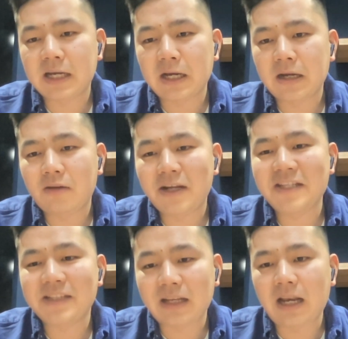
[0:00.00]

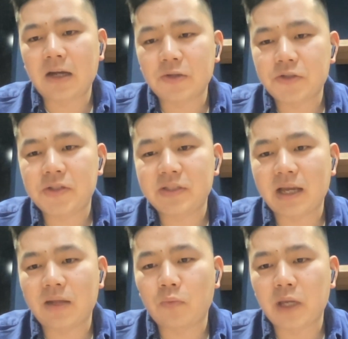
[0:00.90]
recent launch
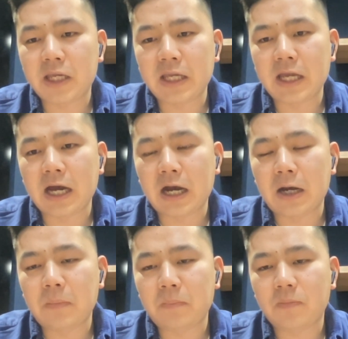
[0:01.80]
that we
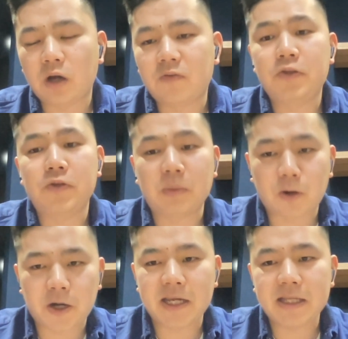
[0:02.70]
offer to the
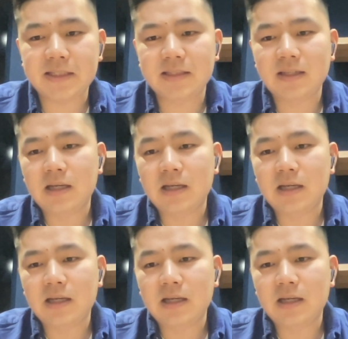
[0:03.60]
market.